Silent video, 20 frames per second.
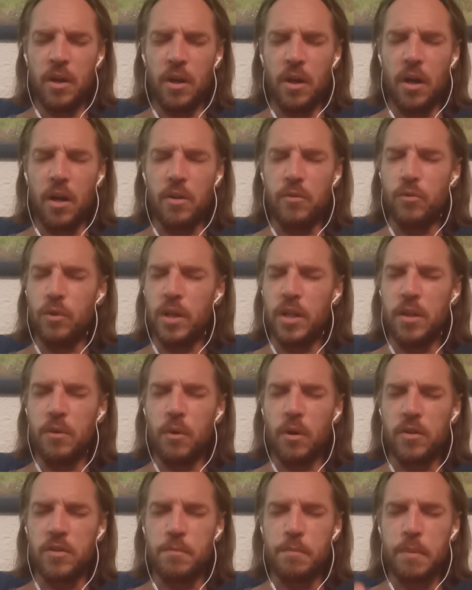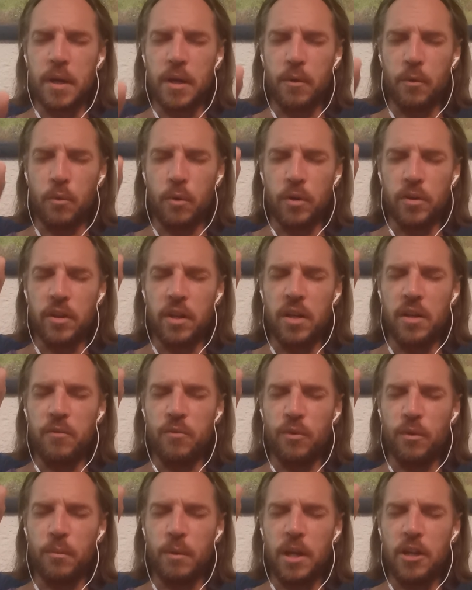I really want a better word than
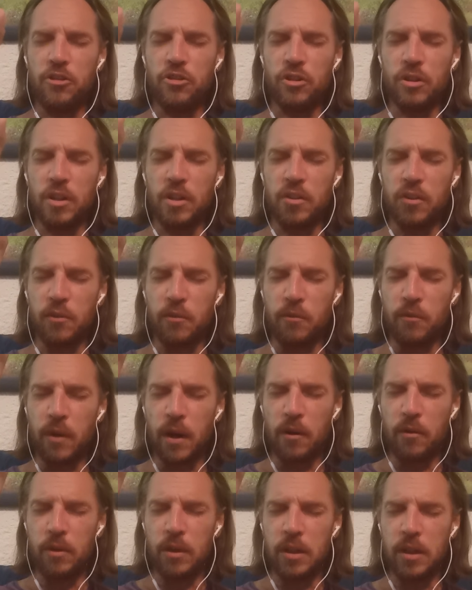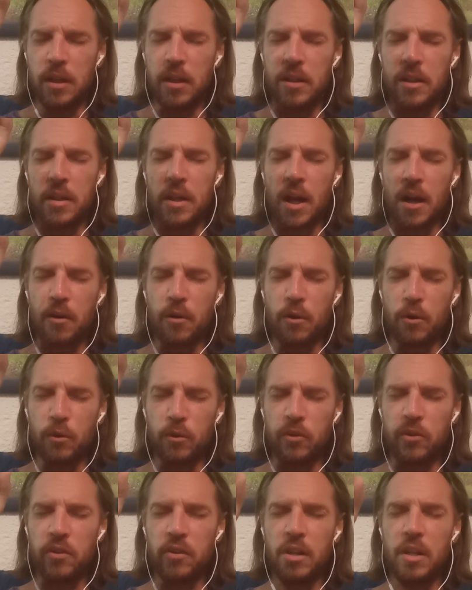information. It's a very narrow
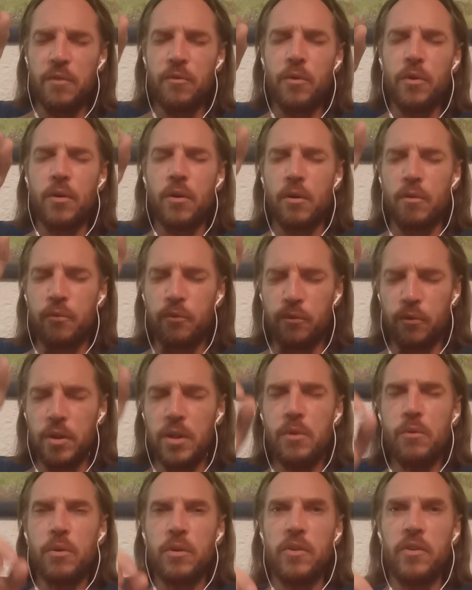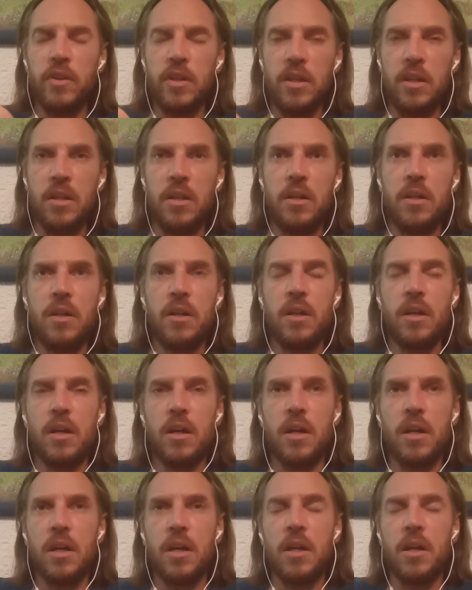sliver of frequency
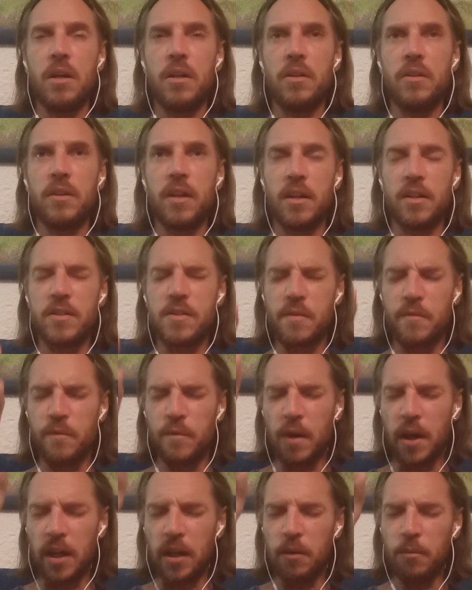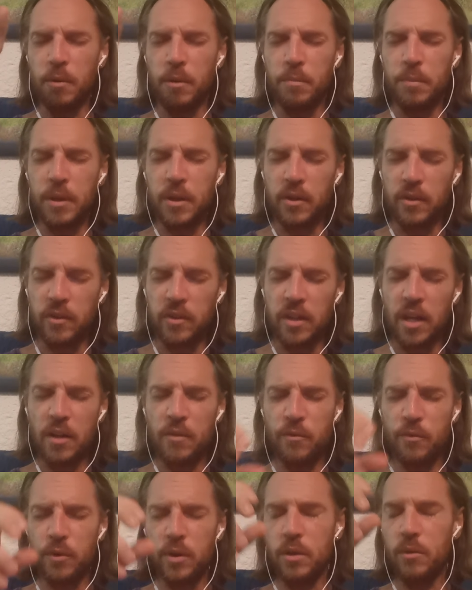that's available, because
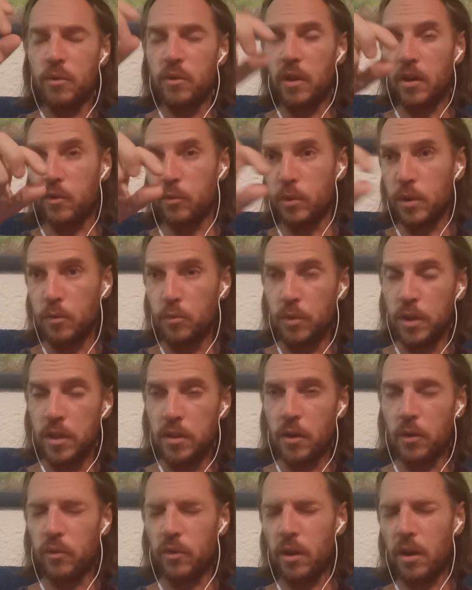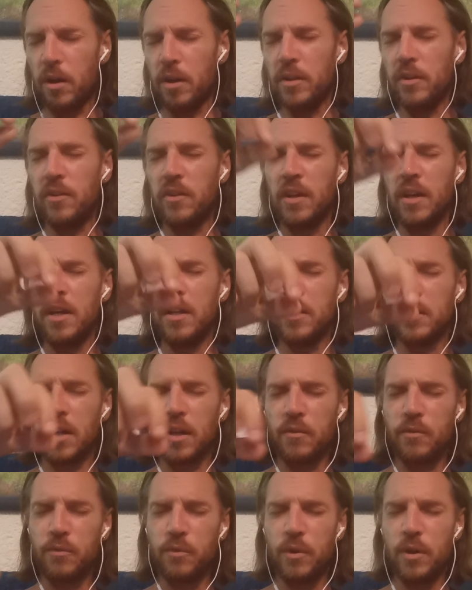that frequency, as we read those lines,
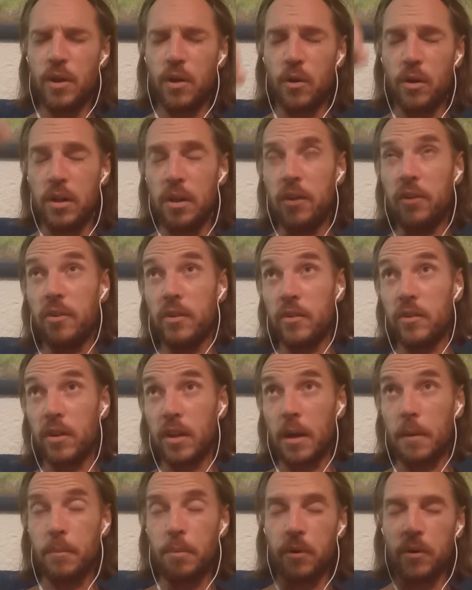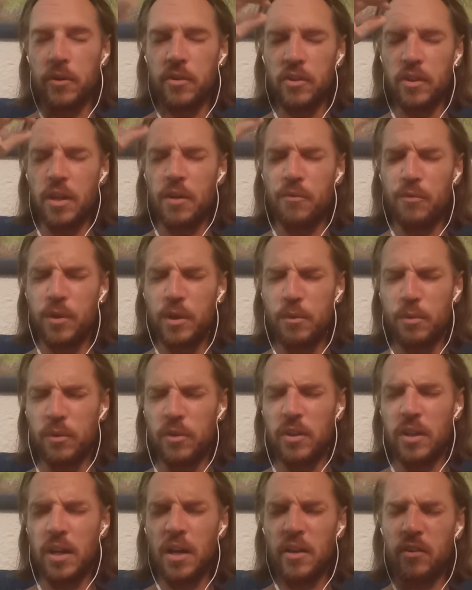or listen to that person, that
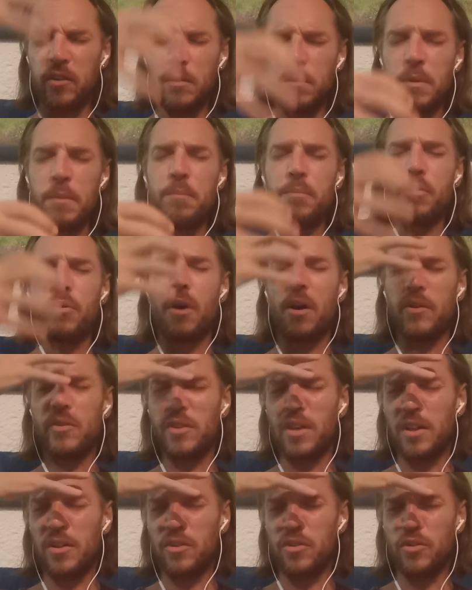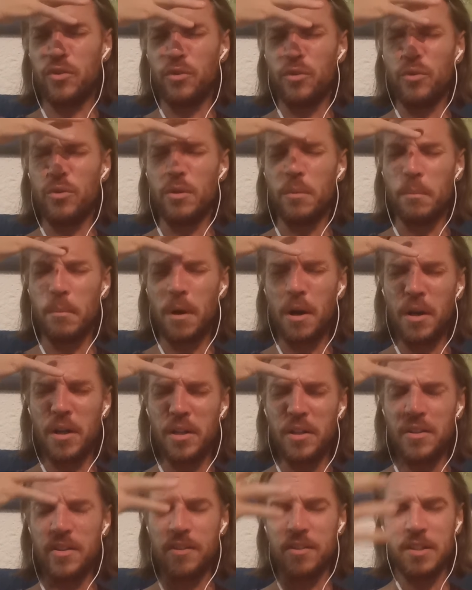frequency has to be processed through the
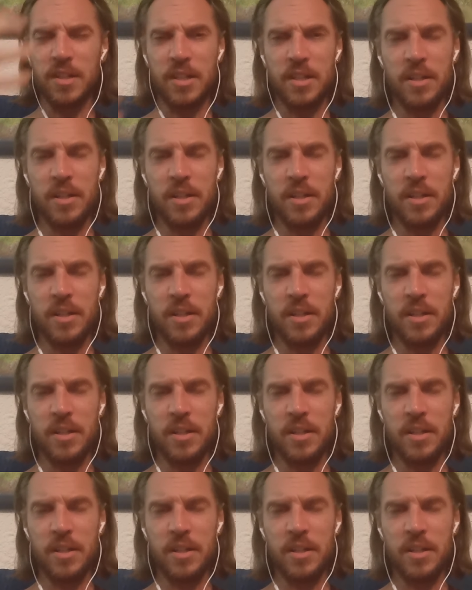mind.